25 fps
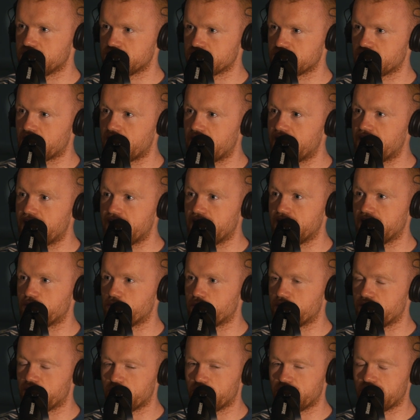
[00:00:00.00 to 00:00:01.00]
It's like an
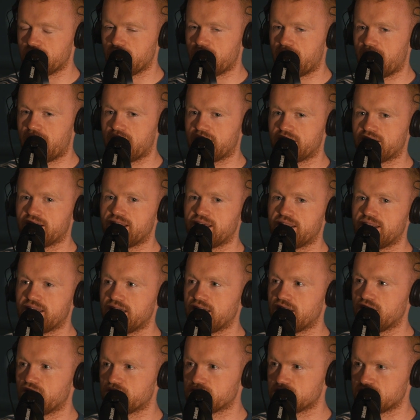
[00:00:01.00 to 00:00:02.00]
Alienware will handle
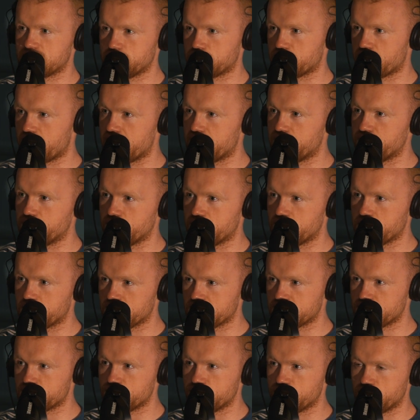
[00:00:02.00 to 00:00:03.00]
editing. Obviously brand new, they were
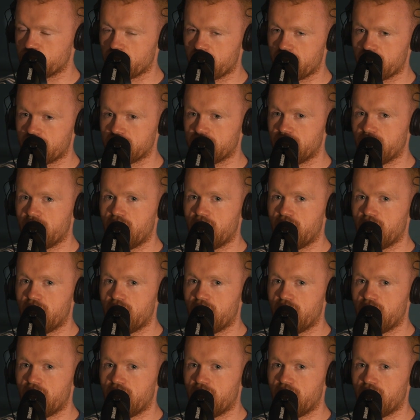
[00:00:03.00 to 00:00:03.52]
like £2,000.